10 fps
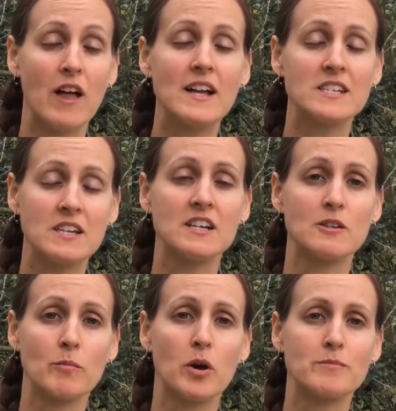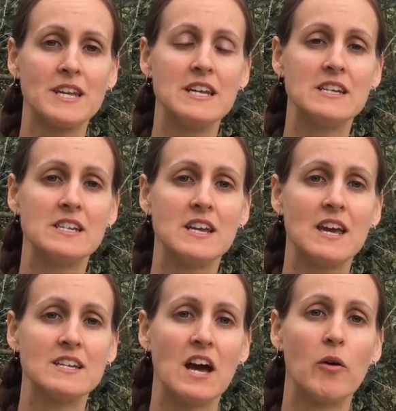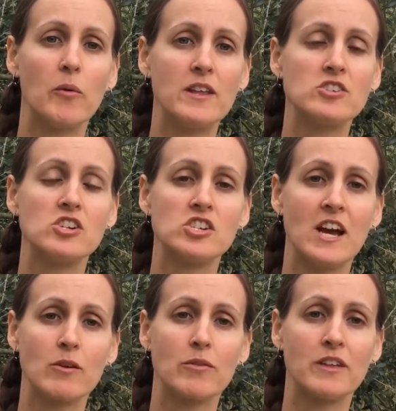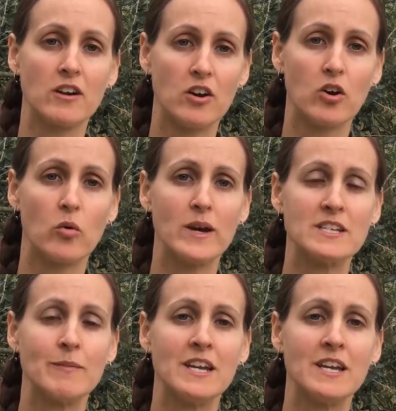lots and lots of bulbs that need to get dealt with should check with their local waste